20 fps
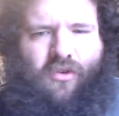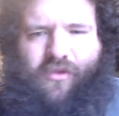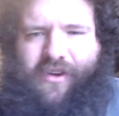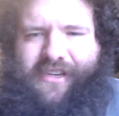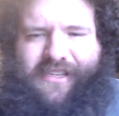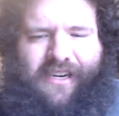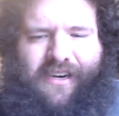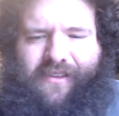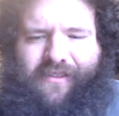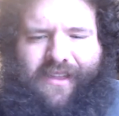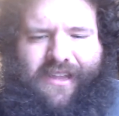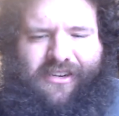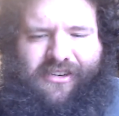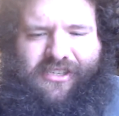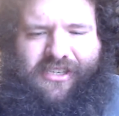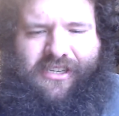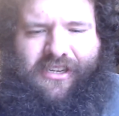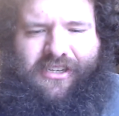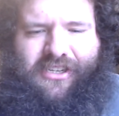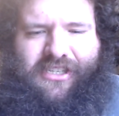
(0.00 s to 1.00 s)
reason.
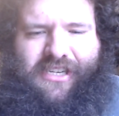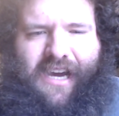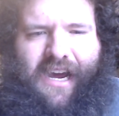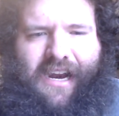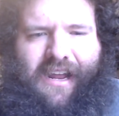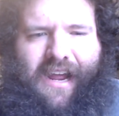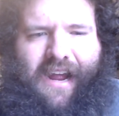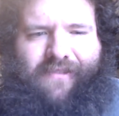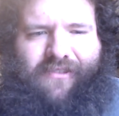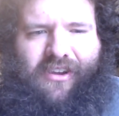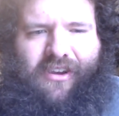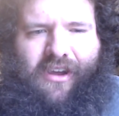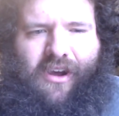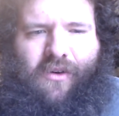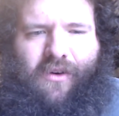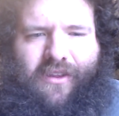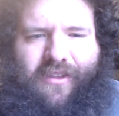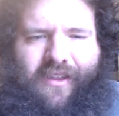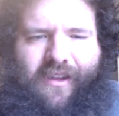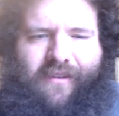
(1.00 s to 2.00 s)
You just kind of have to go
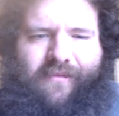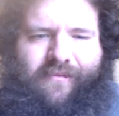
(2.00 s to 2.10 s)
with it.